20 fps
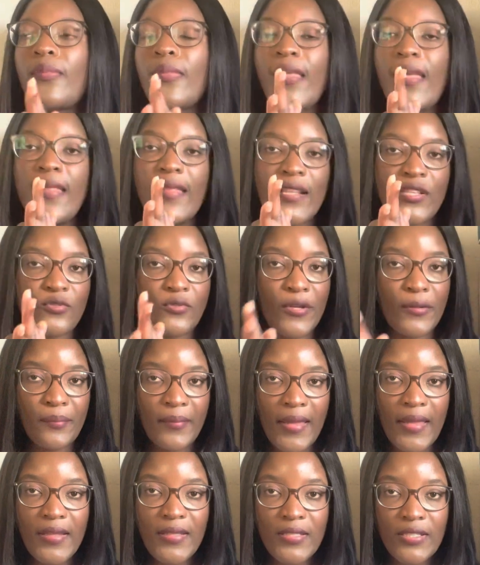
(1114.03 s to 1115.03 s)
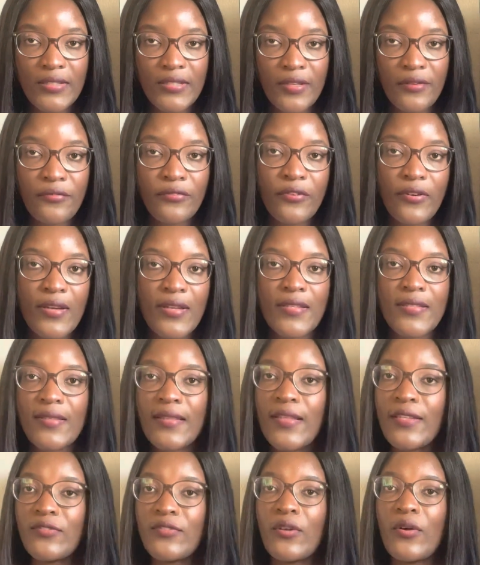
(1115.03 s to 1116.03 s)
that's one major difference.
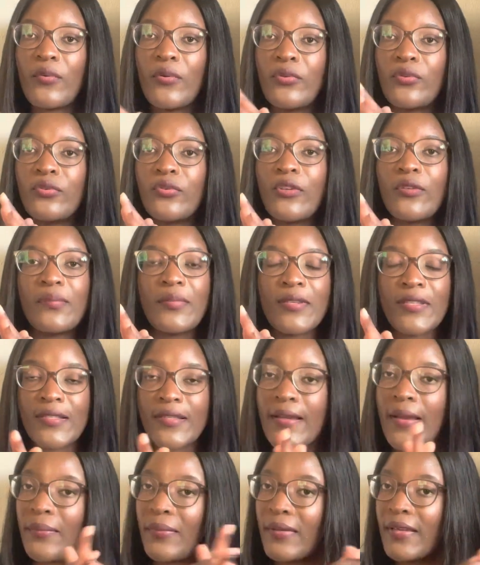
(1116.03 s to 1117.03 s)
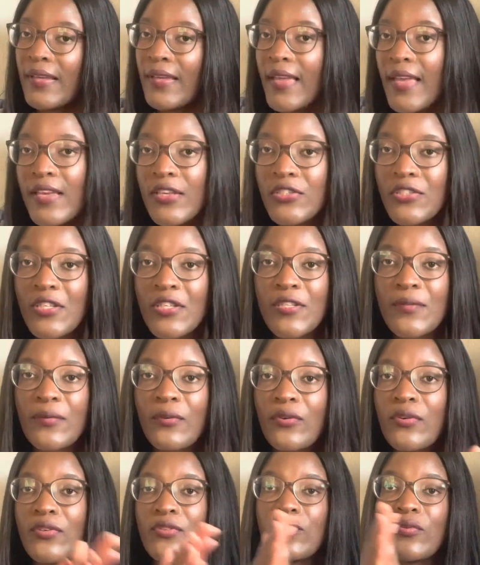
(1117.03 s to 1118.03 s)
That's why we do not prescribe medications,
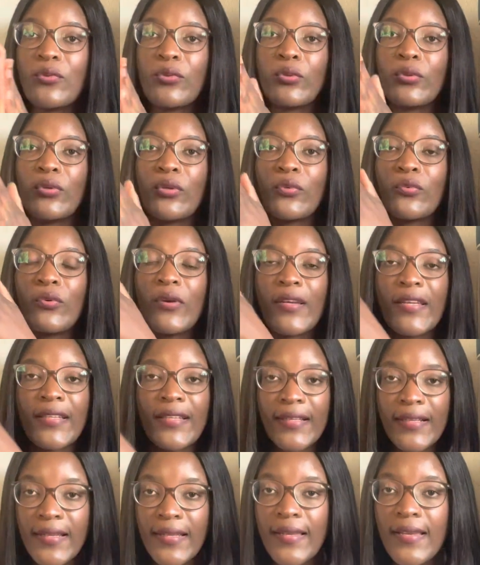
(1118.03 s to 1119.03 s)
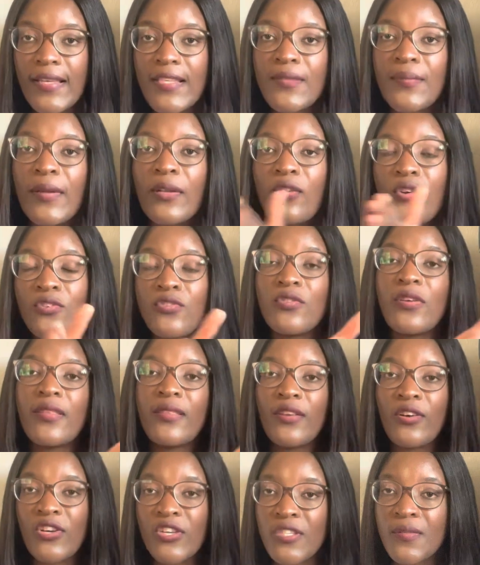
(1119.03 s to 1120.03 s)
because we do not work in clinics, but also in
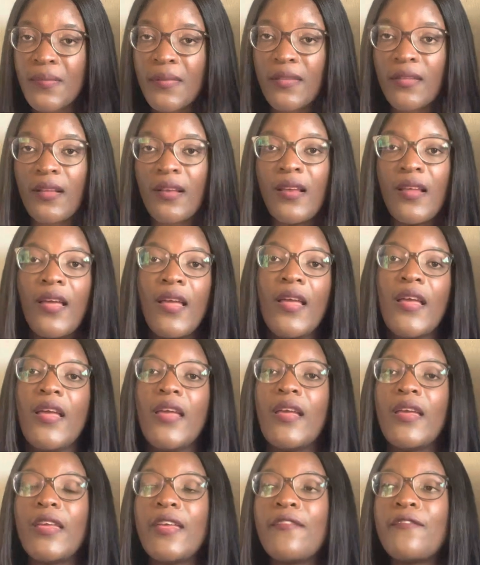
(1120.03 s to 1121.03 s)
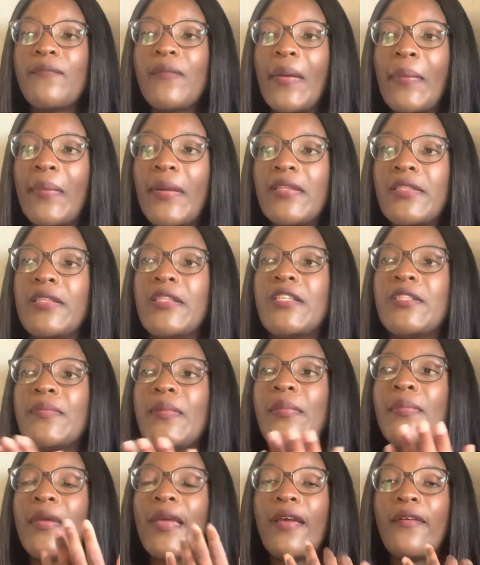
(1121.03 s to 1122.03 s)
the hospital. If my patient is
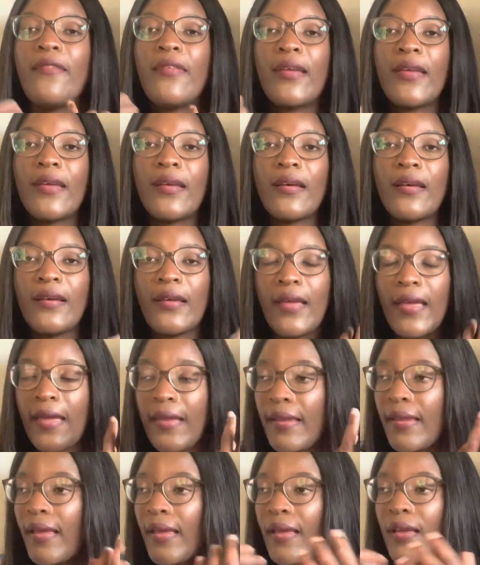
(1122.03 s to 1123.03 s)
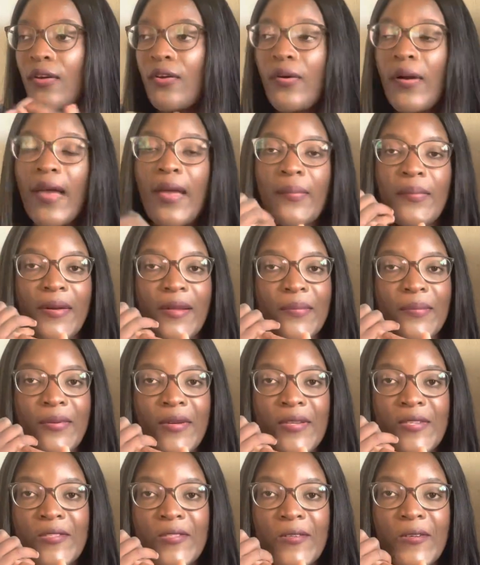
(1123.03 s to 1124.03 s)
maybe having a headache or high blood
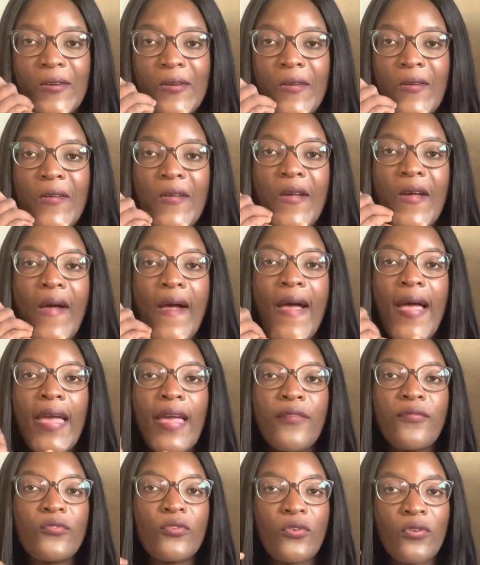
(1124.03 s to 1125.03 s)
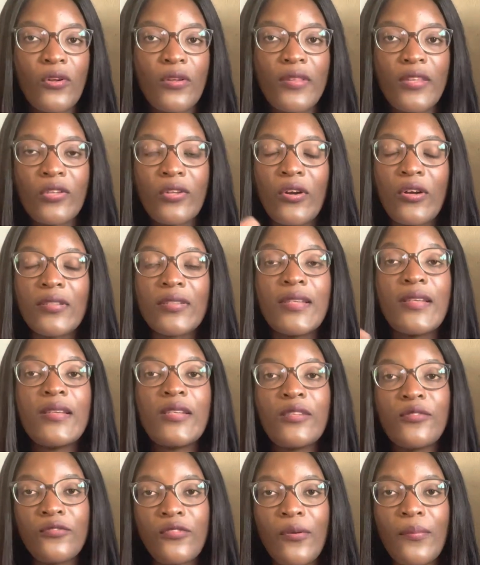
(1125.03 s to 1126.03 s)
pressure, I have to call the doctor and
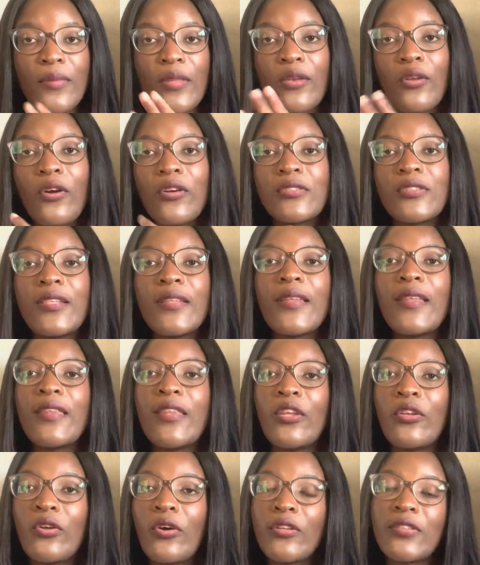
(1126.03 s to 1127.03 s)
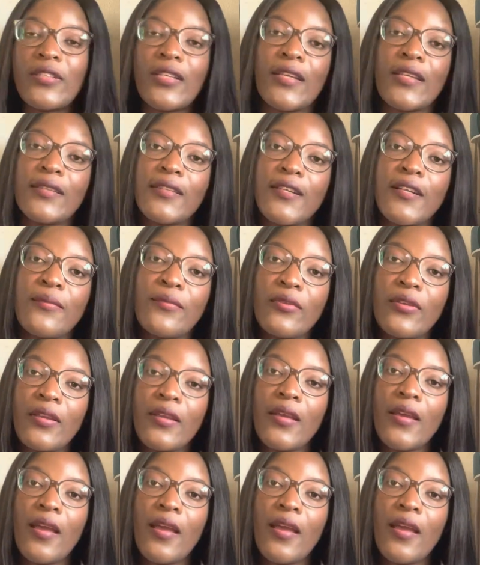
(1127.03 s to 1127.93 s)
inform the doctor, and then the doctor can tell me